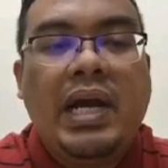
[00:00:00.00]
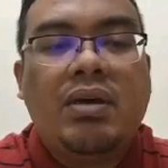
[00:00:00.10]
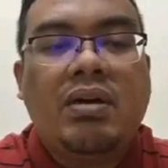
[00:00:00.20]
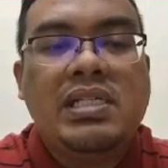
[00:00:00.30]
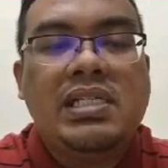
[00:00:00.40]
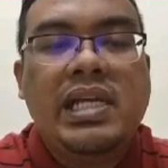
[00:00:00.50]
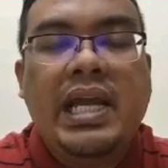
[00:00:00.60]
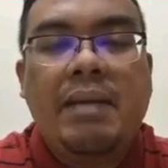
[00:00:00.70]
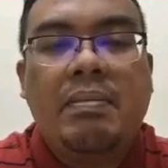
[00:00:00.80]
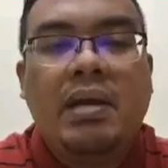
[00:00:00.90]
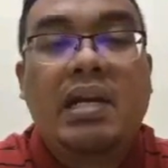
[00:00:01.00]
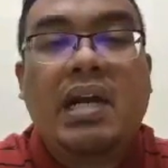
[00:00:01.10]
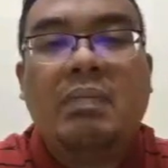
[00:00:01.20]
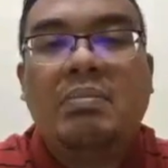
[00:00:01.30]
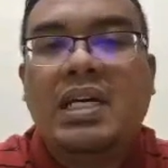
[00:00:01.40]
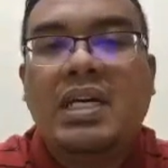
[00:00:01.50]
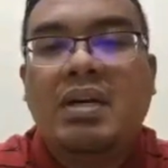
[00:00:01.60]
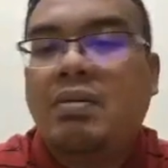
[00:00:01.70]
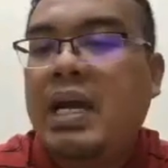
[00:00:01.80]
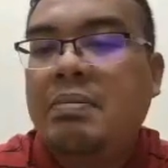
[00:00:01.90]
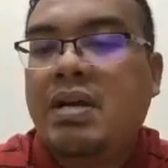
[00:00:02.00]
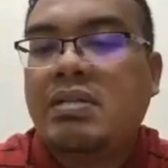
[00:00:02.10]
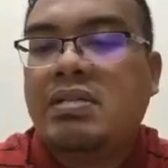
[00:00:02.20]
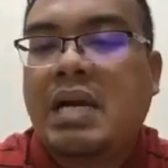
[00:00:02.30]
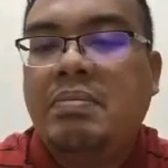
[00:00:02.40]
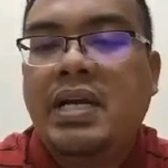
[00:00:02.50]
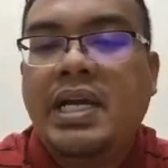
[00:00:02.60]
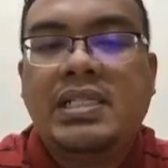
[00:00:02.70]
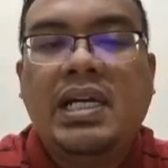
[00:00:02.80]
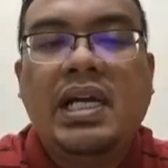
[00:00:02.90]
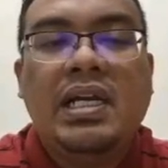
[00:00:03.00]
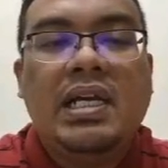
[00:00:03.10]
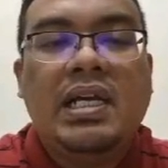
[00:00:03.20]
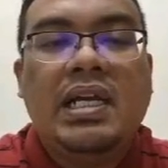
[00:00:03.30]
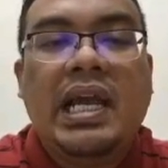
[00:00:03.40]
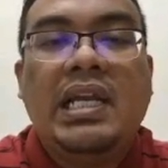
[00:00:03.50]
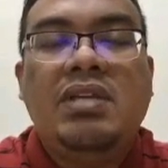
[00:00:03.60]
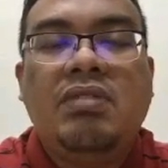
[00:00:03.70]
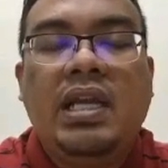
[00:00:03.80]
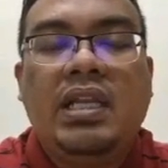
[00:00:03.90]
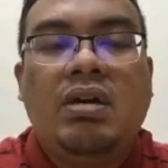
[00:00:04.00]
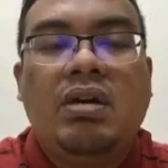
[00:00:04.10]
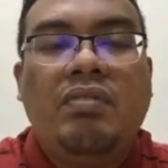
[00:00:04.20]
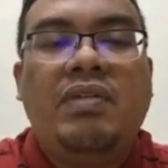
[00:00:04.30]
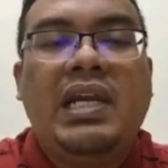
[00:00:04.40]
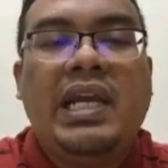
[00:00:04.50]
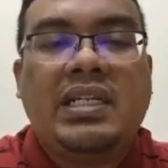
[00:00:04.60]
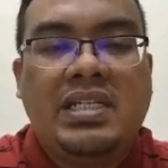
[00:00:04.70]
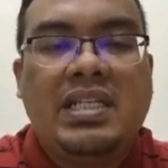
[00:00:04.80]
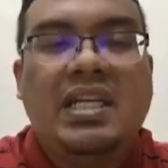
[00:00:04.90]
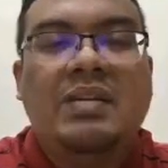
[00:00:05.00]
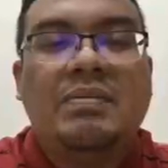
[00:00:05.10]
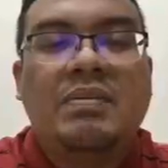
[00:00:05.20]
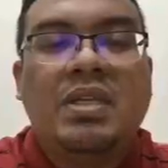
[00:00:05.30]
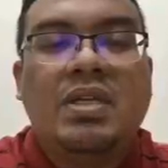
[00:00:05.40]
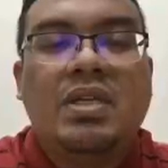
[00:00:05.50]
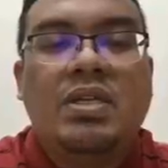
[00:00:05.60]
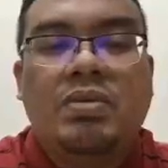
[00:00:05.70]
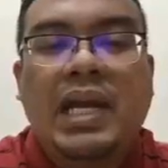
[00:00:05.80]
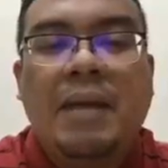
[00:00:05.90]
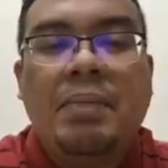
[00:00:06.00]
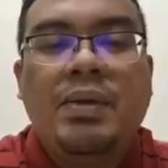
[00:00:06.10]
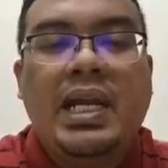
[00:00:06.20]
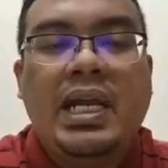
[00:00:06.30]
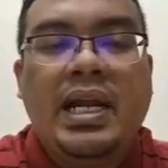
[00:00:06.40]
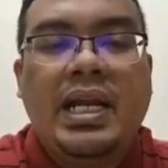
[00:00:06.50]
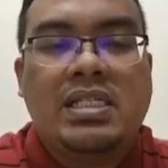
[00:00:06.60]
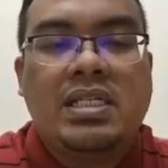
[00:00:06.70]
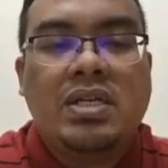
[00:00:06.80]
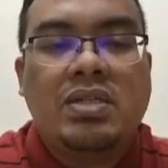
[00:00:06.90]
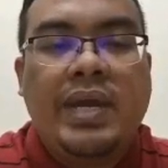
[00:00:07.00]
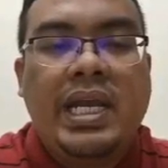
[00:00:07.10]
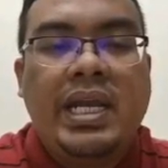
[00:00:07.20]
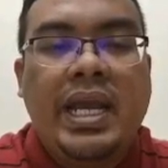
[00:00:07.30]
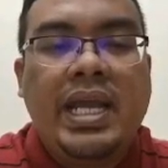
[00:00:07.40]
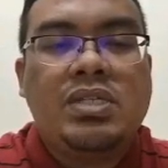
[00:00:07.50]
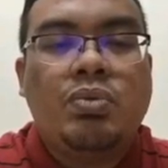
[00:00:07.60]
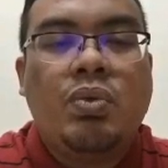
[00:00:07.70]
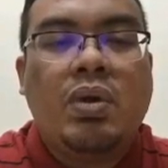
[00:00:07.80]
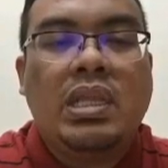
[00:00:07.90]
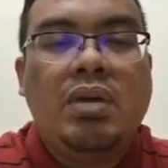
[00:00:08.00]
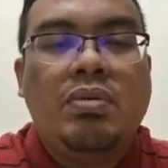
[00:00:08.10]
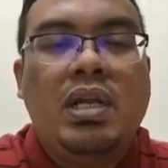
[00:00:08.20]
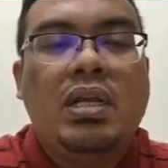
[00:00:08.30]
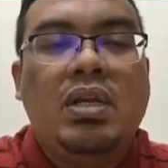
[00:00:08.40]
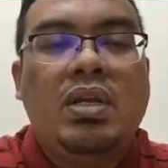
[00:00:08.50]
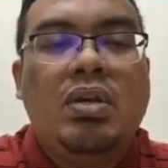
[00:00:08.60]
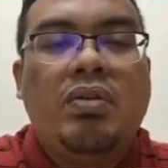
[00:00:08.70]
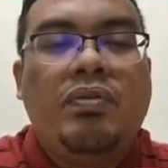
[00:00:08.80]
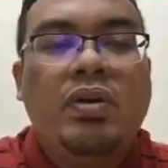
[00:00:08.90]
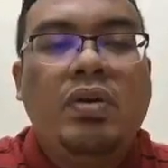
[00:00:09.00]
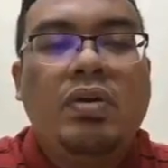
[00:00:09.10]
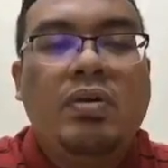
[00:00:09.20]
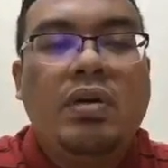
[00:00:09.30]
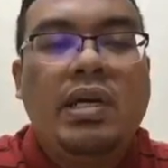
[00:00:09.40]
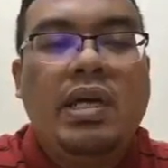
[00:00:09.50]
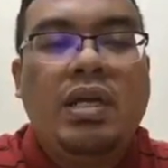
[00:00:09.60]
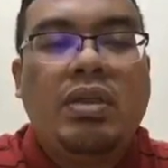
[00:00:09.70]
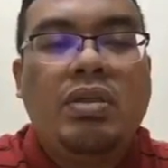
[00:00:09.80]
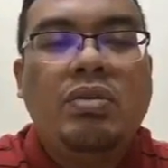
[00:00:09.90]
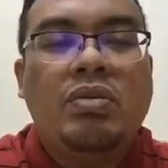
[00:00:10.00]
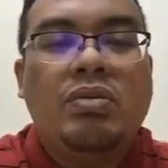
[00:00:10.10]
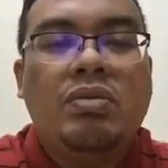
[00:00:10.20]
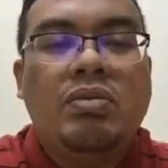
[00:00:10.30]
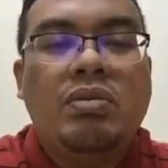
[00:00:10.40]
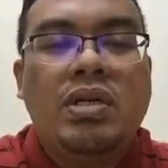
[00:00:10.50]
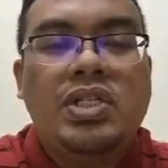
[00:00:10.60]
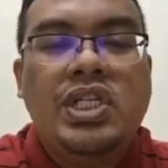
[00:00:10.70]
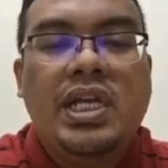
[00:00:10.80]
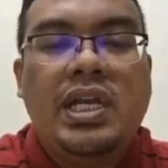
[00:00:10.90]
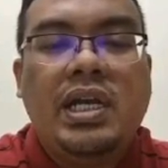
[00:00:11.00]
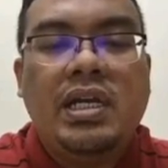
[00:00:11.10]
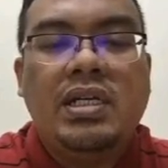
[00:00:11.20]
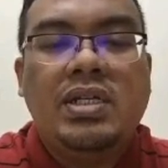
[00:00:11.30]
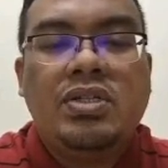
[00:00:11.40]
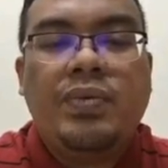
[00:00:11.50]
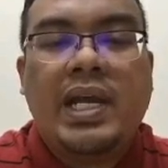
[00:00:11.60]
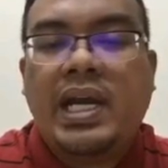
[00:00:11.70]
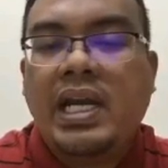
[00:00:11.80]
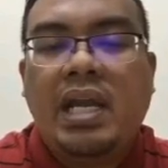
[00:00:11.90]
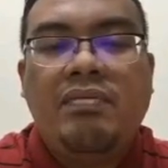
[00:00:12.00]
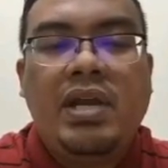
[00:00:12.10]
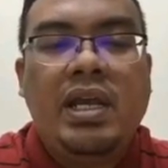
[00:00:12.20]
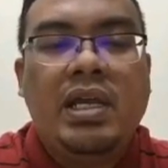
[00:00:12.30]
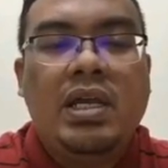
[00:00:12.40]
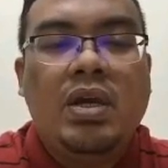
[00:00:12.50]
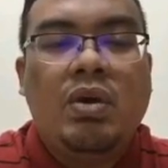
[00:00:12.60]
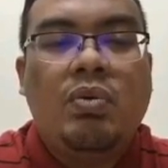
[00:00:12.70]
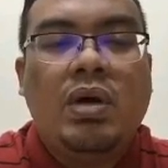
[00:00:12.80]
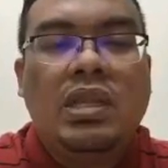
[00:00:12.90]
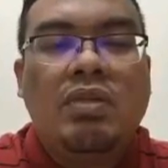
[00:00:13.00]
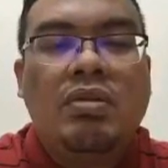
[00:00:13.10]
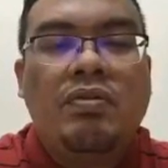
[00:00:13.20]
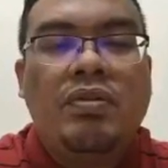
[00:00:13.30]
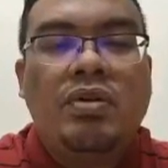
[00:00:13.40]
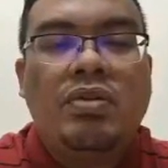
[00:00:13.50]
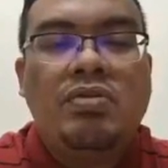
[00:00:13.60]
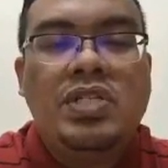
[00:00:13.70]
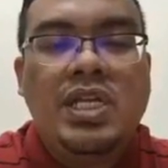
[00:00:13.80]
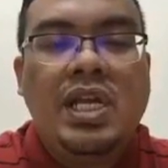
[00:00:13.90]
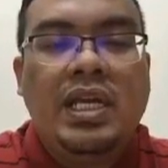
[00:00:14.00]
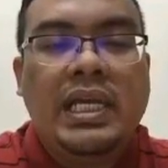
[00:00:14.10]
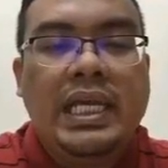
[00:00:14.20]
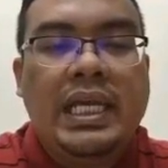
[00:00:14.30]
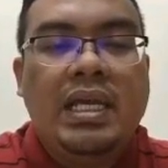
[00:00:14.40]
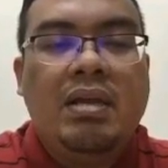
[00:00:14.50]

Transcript: What causes the gap? Rubber. Why? Because rubber is an insulator of electricity. So what happens when it rains? So when it rains, water will flow through G here. So when it rains heavily, water will flow through G,